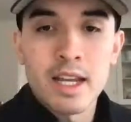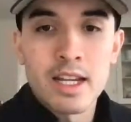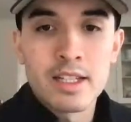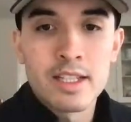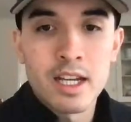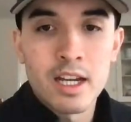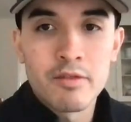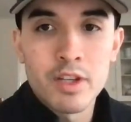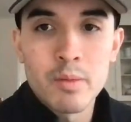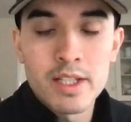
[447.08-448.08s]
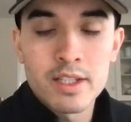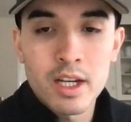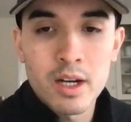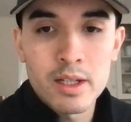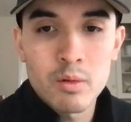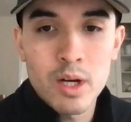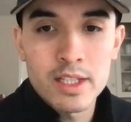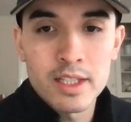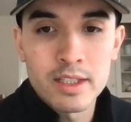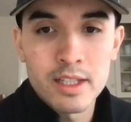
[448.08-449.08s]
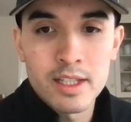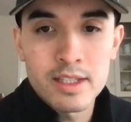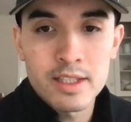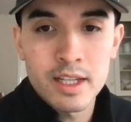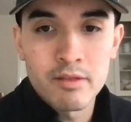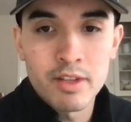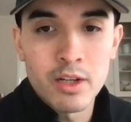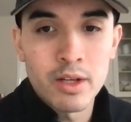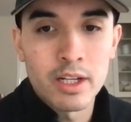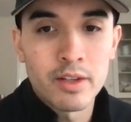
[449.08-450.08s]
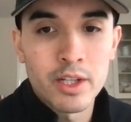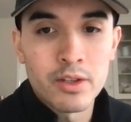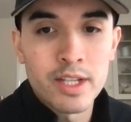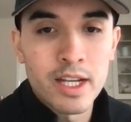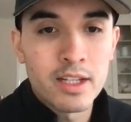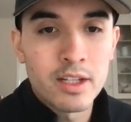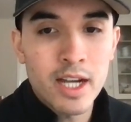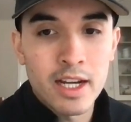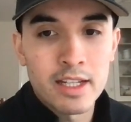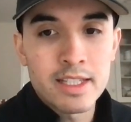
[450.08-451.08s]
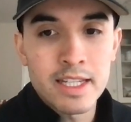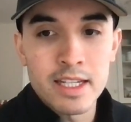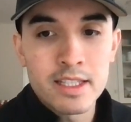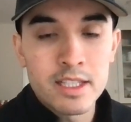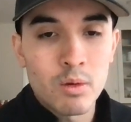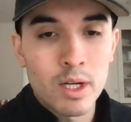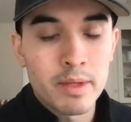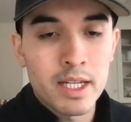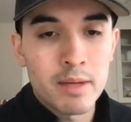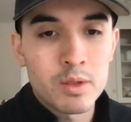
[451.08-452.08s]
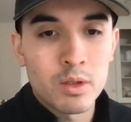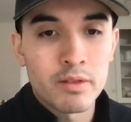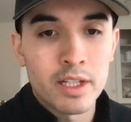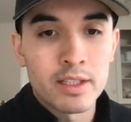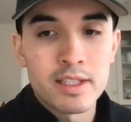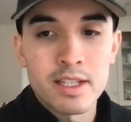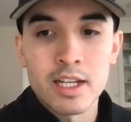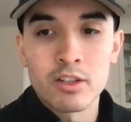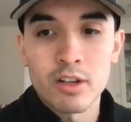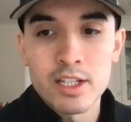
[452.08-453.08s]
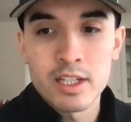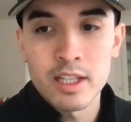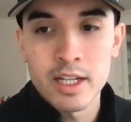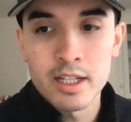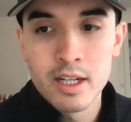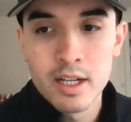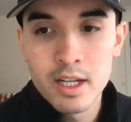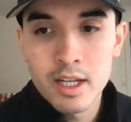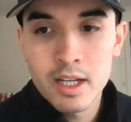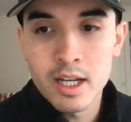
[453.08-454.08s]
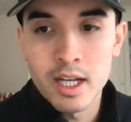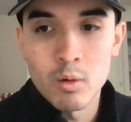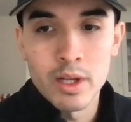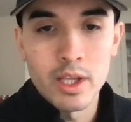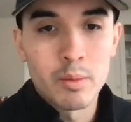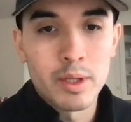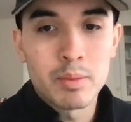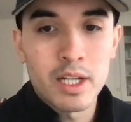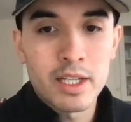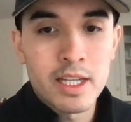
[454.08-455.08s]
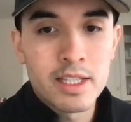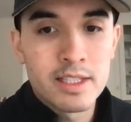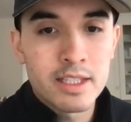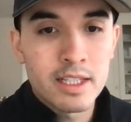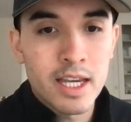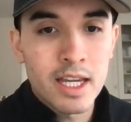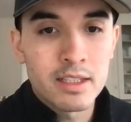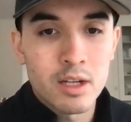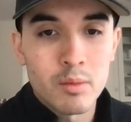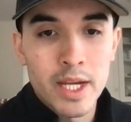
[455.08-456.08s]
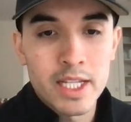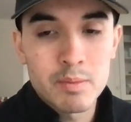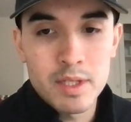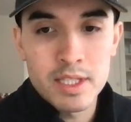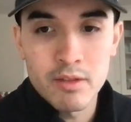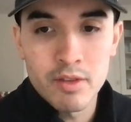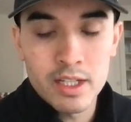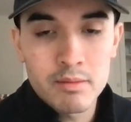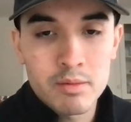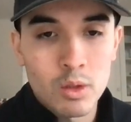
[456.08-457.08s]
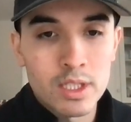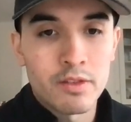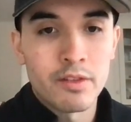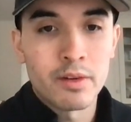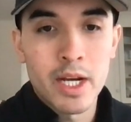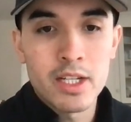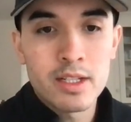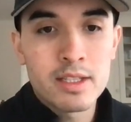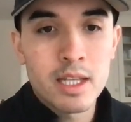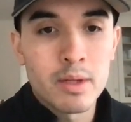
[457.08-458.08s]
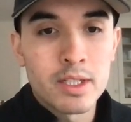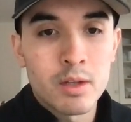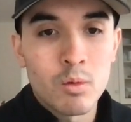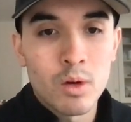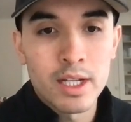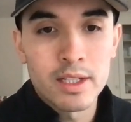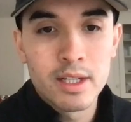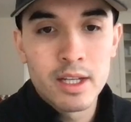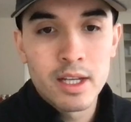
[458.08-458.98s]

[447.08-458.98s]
And uh, a few months ago, I was watching this uh, video interview you did, and you kind of teased you want to become sort of like this integration layer uh, where there'll be plugins to get domain specific sources of information, similar to what